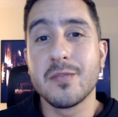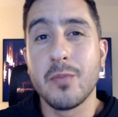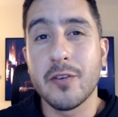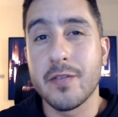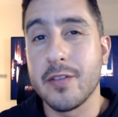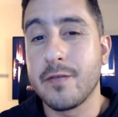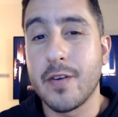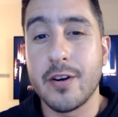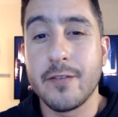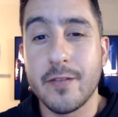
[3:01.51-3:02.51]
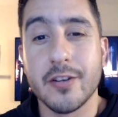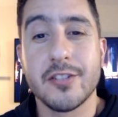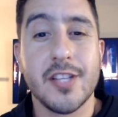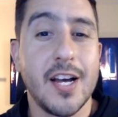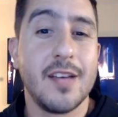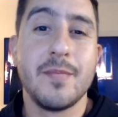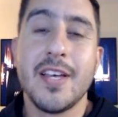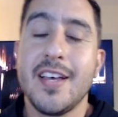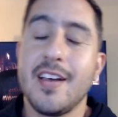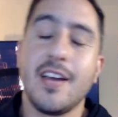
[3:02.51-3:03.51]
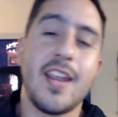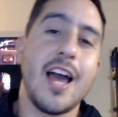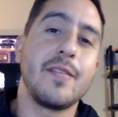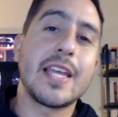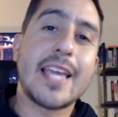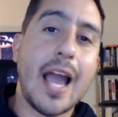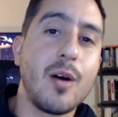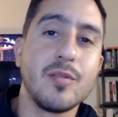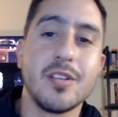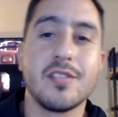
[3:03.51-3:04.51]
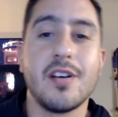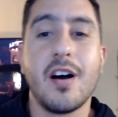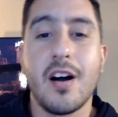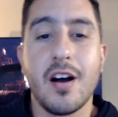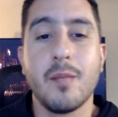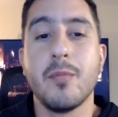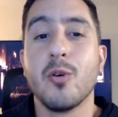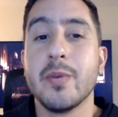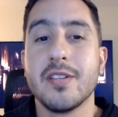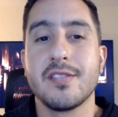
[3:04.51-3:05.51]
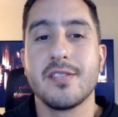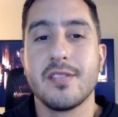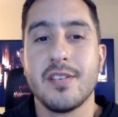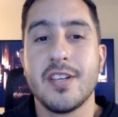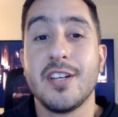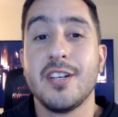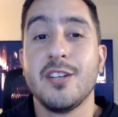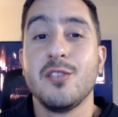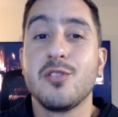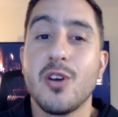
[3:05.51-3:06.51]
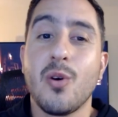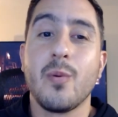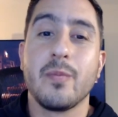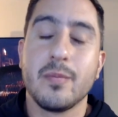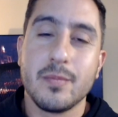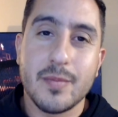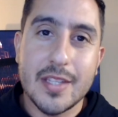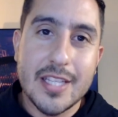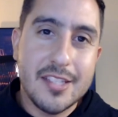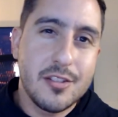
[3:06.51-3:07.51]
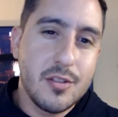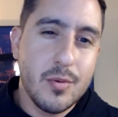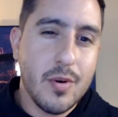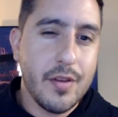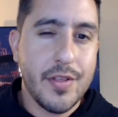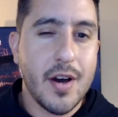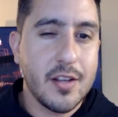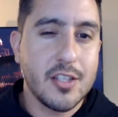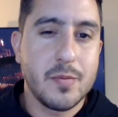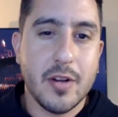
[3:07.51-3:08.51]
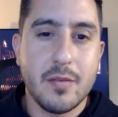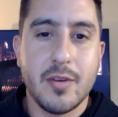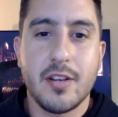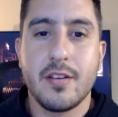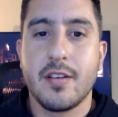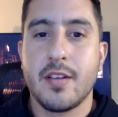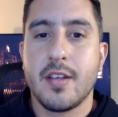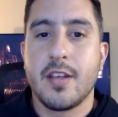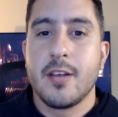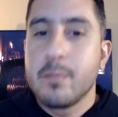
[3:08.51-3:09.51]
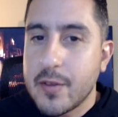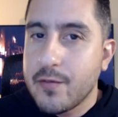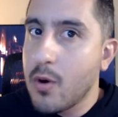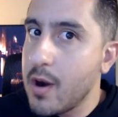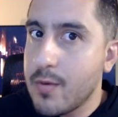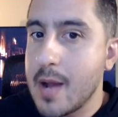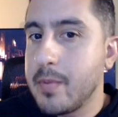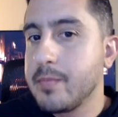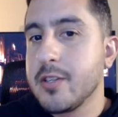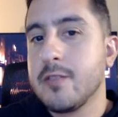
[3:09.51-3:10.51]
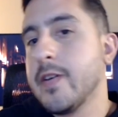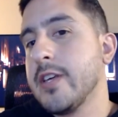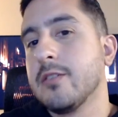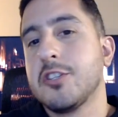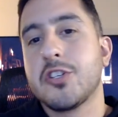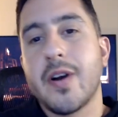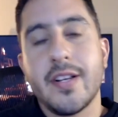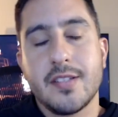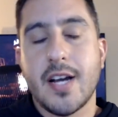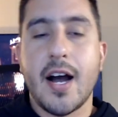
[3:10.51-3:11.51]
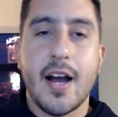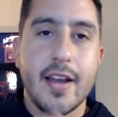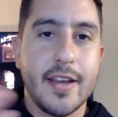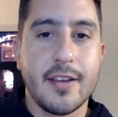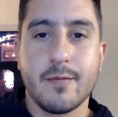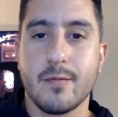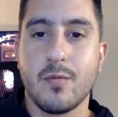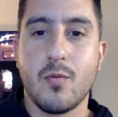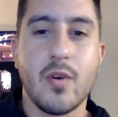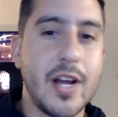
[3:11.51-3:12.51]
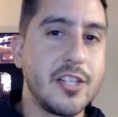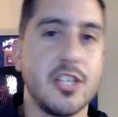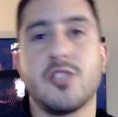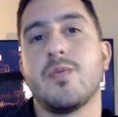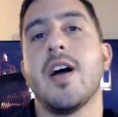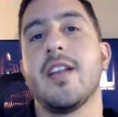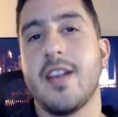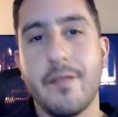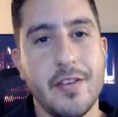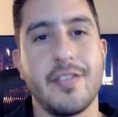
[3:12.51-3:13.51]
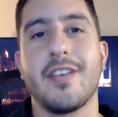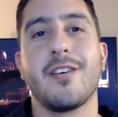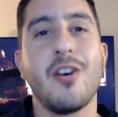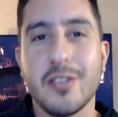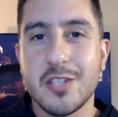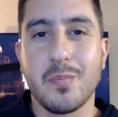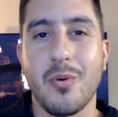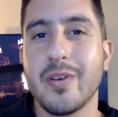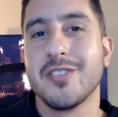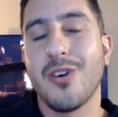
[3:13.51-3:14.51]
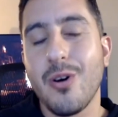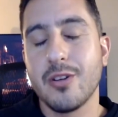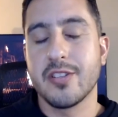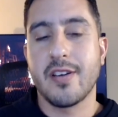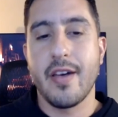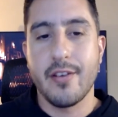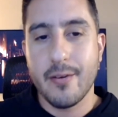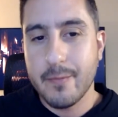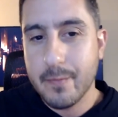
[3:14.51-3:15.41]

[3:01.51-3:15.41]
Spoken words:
book for the very first time and having countless aha moments. So let's do a thought experiment before I wrap up this video to try and tie what I just read and everything, all these points, all together.